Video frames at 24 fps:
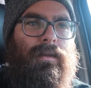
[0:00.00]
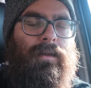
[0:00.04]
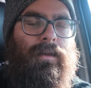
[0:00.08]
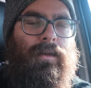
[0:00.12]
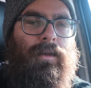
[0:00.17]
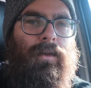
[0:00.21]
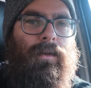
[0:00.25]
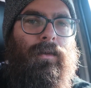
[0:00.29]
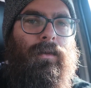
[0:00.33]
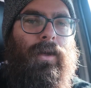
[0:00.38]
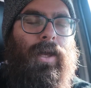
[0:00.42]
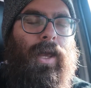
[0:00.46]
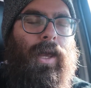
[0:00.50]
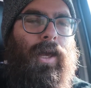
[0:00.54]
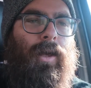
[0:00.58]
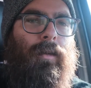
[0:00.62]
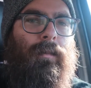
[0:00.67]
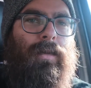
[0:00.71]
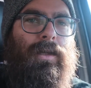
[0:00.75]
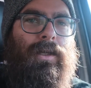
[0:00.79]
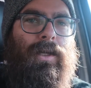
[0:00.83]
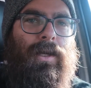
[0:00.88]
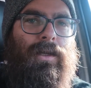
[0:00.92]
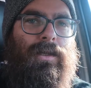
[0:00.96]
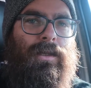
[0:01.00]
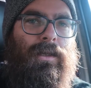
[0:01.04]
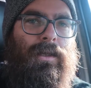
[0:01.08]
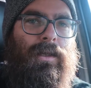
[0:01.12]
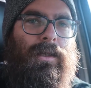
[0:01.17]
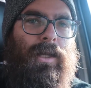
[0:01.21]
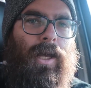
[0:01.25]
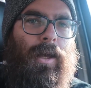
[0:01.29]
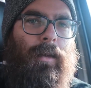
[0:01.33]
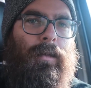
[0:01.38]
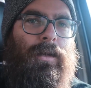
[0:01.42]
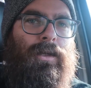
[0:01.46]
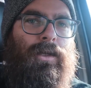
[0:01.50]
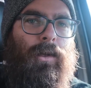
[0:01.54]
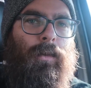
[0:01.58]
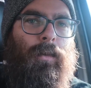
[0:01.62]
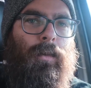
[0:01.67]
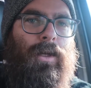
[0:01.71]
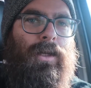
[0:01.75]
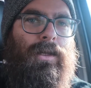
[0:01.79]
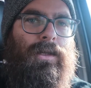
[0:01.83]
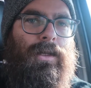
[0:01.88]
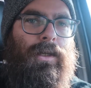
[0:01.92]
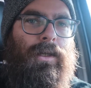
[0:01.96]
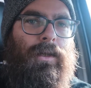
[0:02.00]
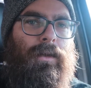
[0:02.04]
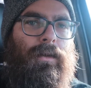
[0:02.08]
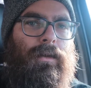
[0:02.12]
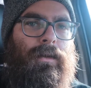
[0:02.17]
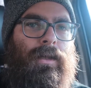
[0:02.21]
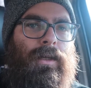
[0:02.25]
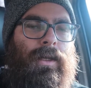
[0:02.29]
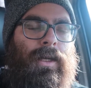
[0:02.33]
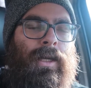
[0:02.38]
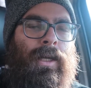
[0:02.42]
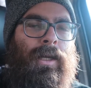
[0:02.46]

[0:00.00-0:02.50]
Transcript: you can potentially damage your windshield,